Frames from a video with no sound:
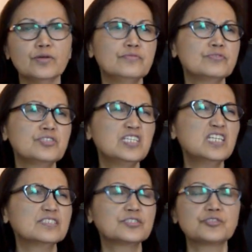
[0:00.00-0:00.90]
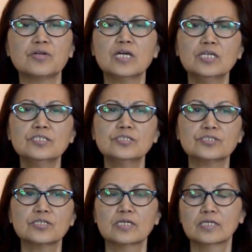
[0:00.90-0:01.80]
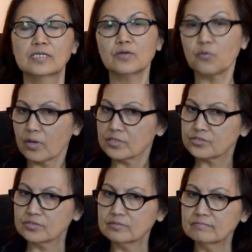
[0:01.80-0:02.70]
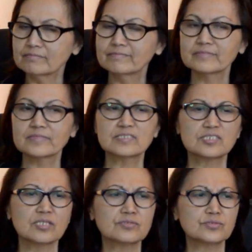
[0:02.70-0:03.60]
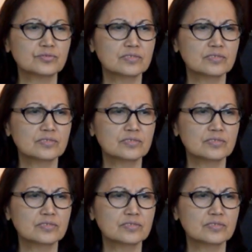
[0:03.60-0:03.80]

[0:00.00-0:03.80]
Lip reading: if you see a strange question that says,